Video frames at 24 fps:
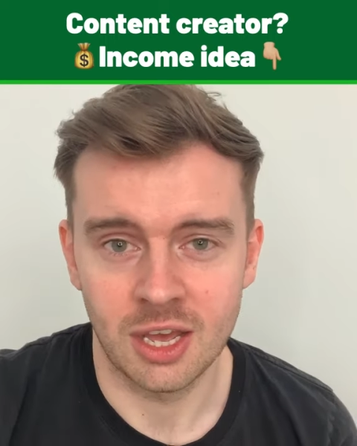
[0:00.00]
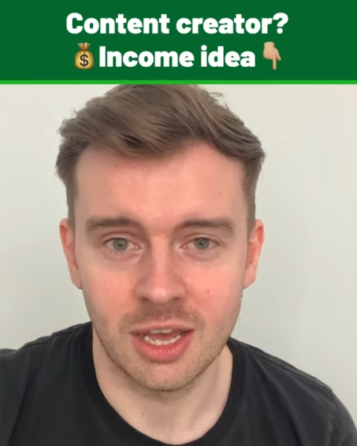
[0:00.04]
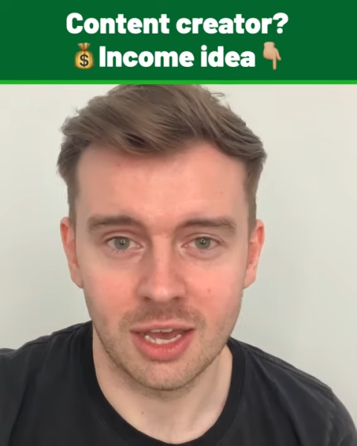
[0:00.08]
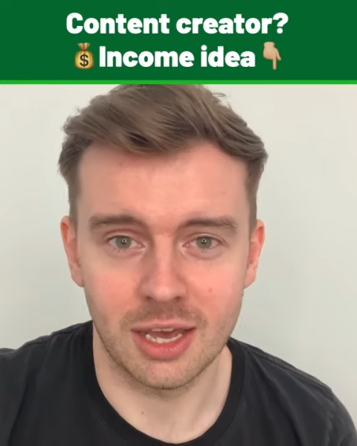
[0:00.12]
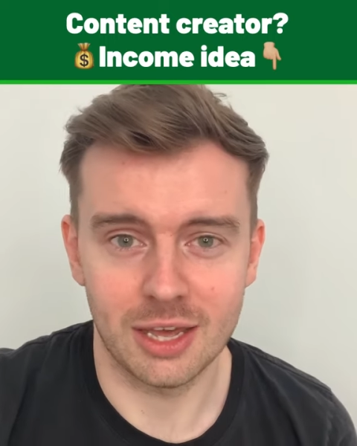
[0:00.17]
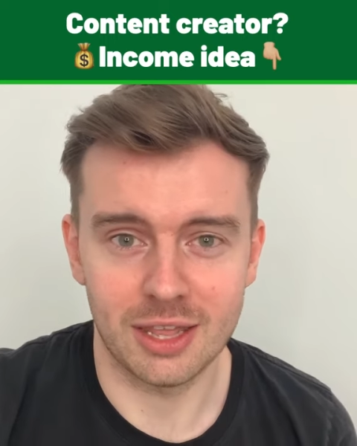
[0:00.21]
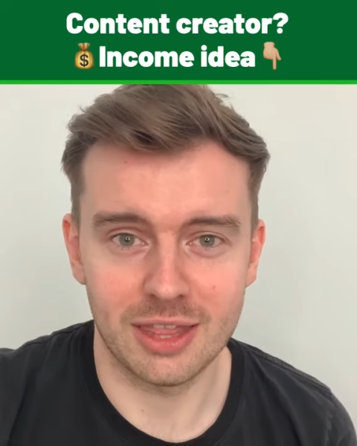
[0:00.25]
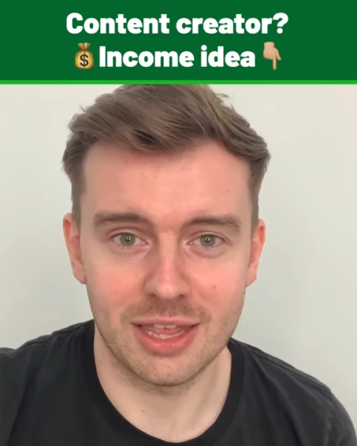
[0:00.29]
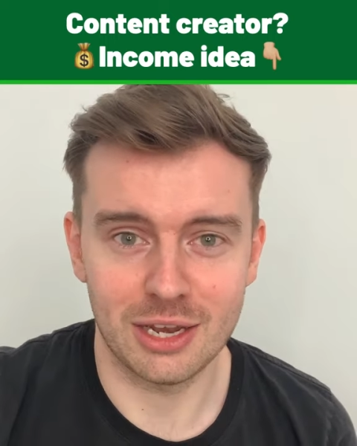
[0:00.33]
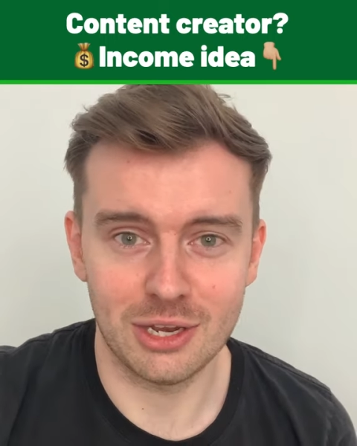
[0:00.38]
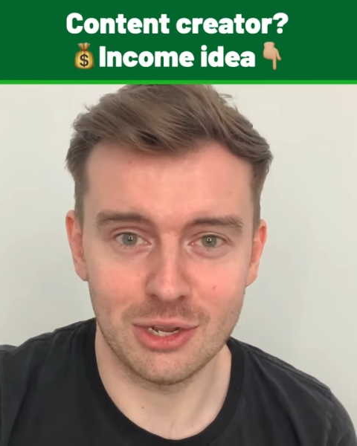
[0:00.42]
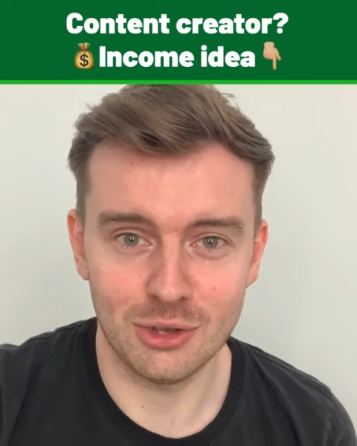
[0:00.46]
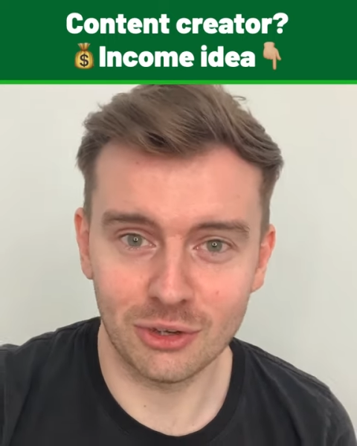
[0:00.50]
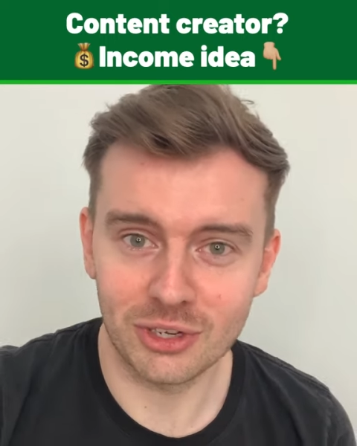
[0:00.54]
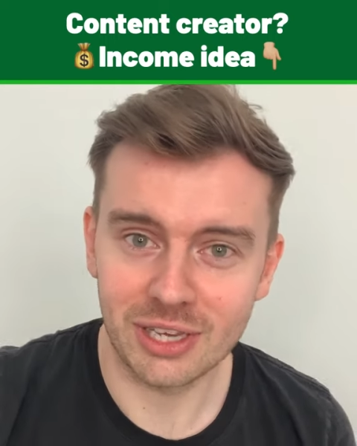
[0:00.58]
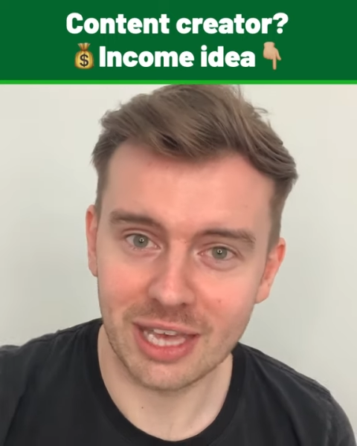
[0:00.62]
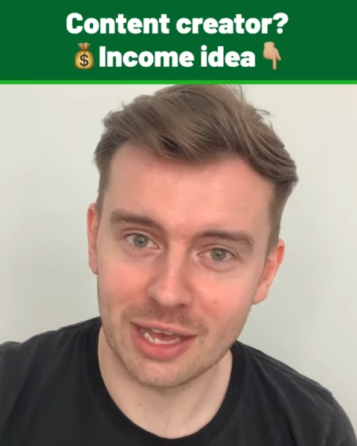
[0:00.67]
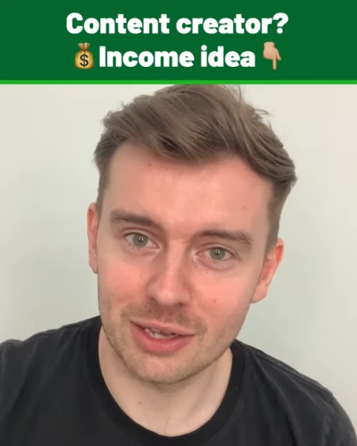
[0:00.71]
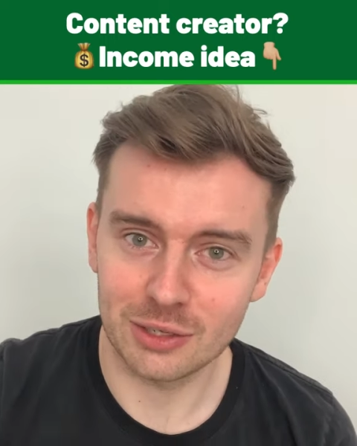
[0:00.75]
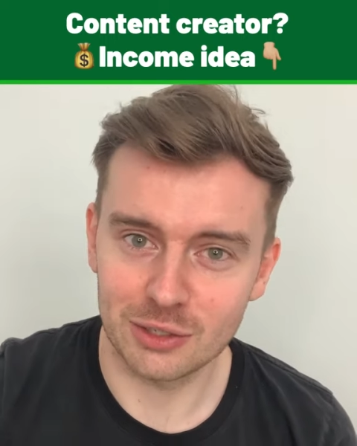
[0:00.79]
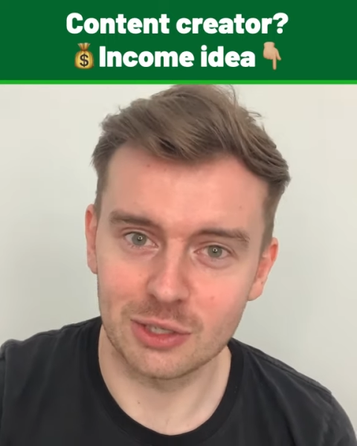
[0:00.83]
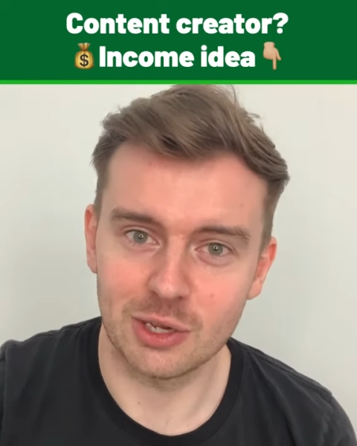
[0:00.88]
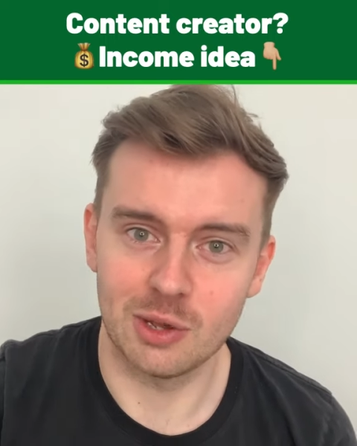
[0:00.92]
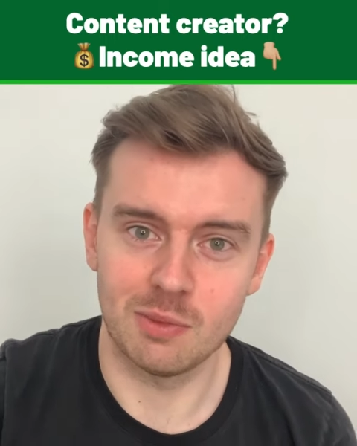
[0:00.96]
then you'll
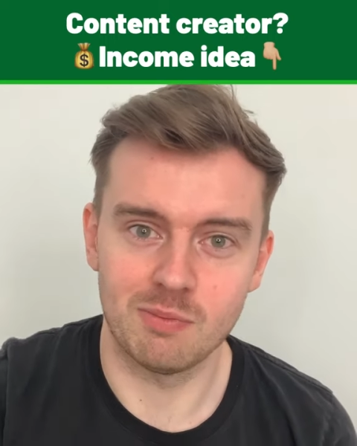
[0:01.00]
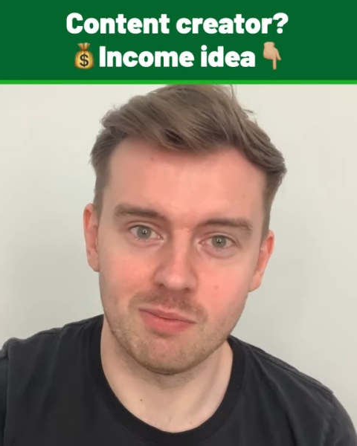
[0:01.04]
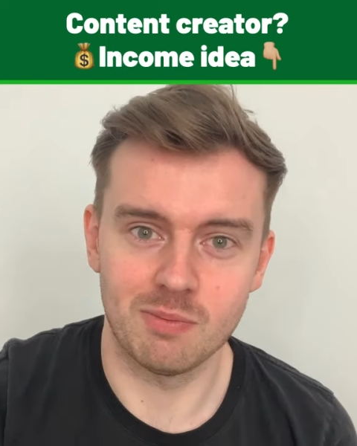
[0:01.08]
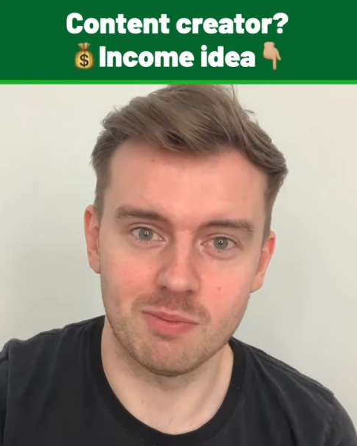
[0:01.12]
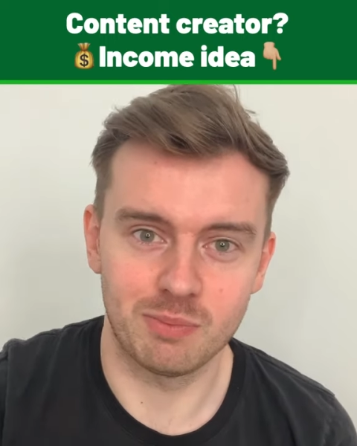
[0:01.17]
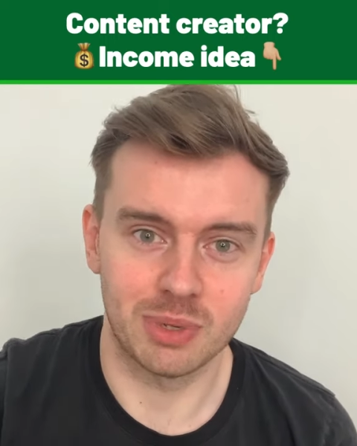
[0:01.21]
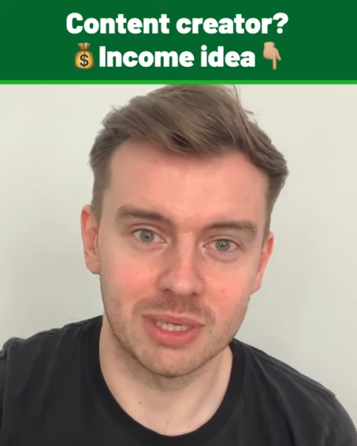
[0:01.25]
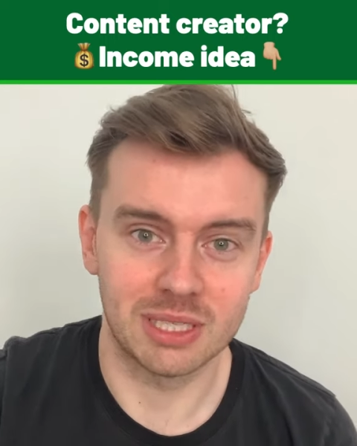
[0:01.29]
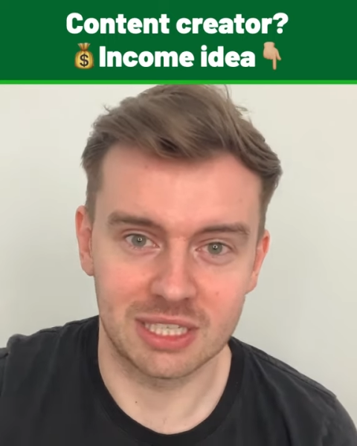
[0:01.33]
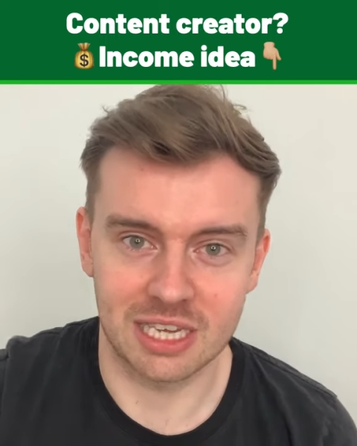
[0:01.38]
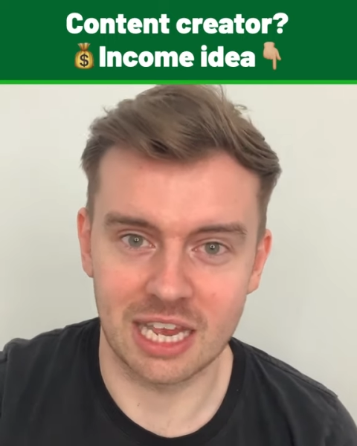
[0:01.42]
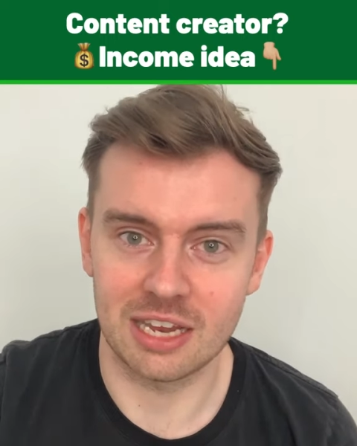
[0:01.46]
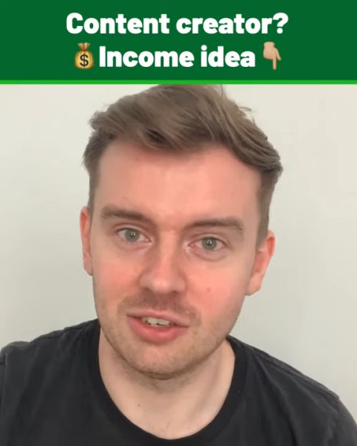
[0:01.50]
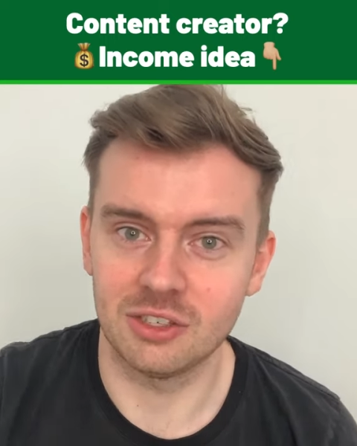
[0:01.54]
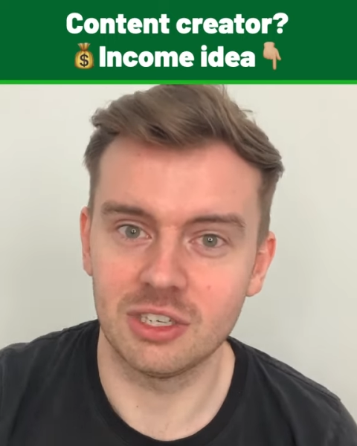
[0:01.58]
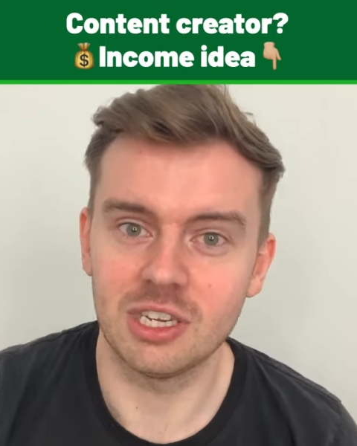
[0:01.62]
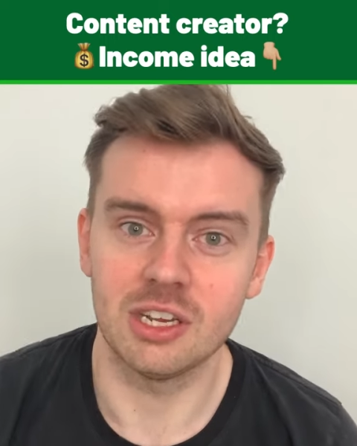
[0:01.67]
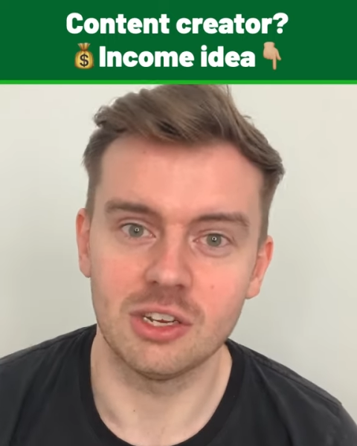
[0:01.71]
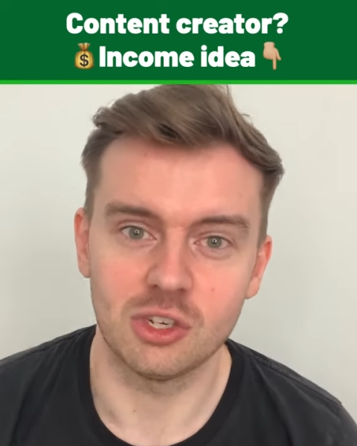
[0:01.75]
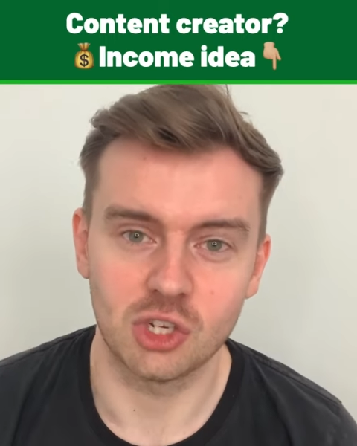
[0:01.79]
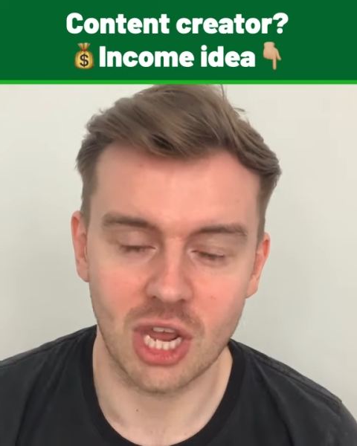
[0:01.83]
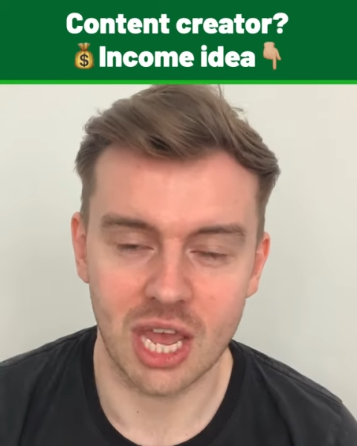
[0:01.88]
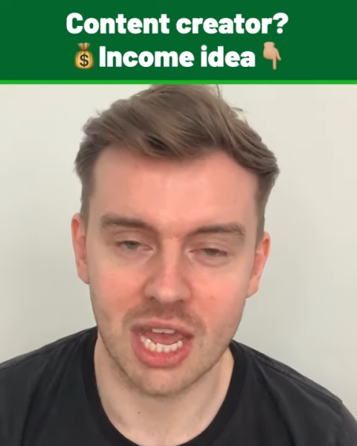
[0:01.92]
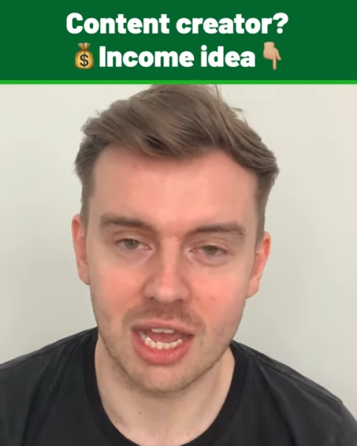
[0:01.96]
get some
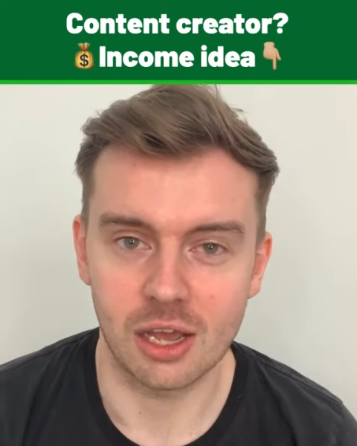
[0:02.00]
percentage